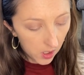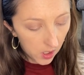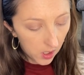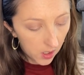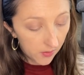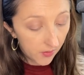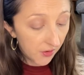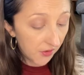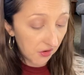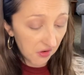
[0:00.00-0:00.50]

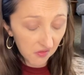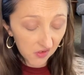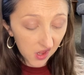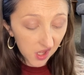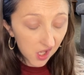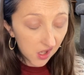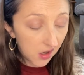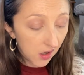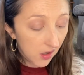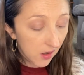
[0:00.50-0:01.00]
These are really
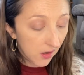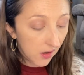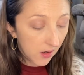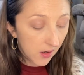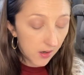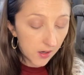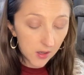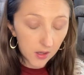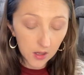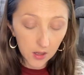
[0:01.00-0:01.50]

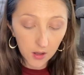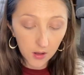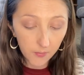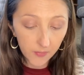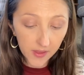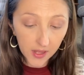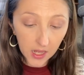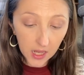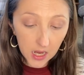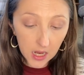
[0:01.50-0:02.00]
good.
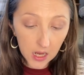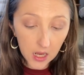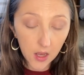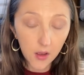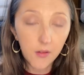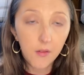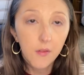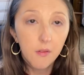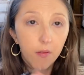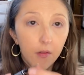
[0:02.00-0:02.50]
They
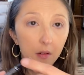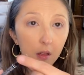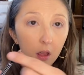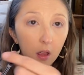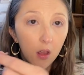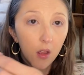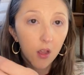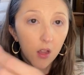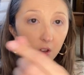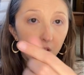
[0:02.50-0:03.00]
have
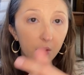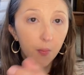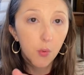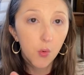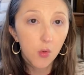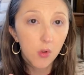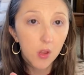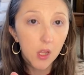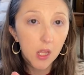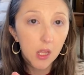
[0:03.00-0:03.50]
a
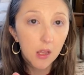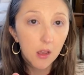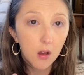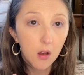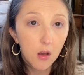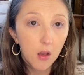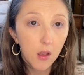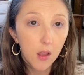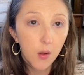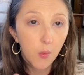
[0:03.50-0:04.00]
spoolie
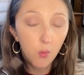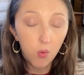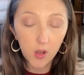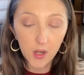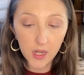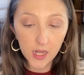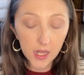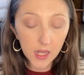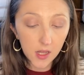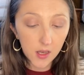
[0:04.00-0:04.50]
on one
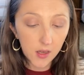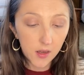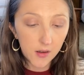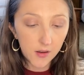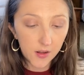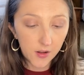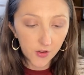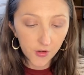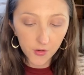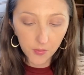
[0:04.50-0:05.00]
end
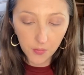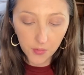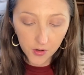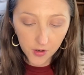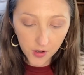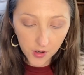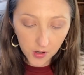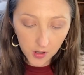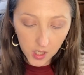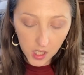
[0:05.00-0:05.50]
that's super
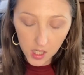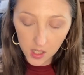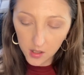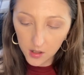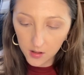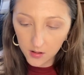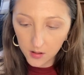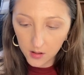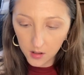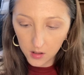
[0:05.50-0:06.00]
dirty and
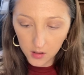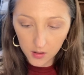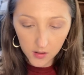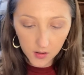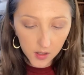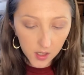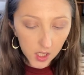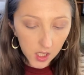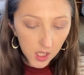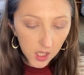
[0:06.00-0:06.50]

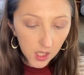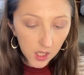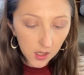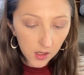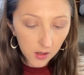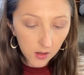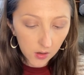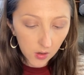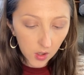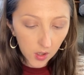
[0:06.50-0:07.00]

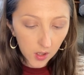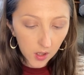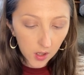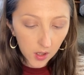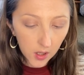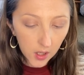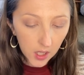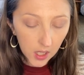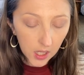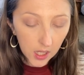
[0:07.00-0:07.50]
disgusting.
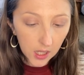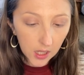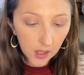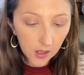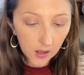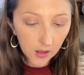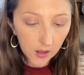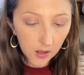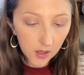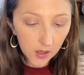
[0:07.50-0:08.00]

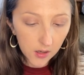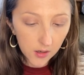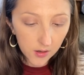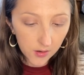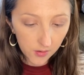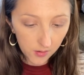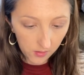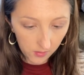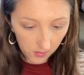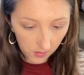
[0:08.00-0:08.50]
And
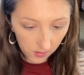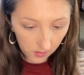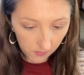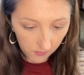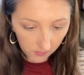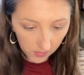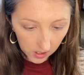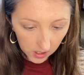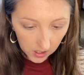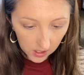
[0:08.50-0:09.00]

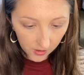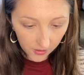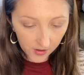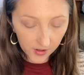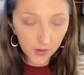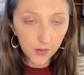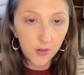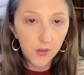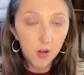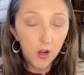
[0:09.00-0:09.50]
my gosh, this
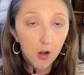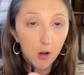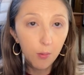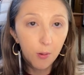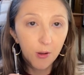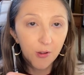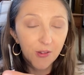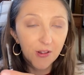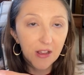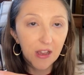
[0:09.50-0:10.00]
one's
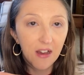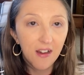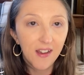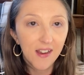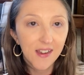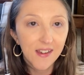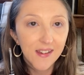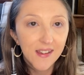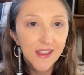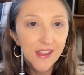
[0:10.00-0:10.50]
almost gone.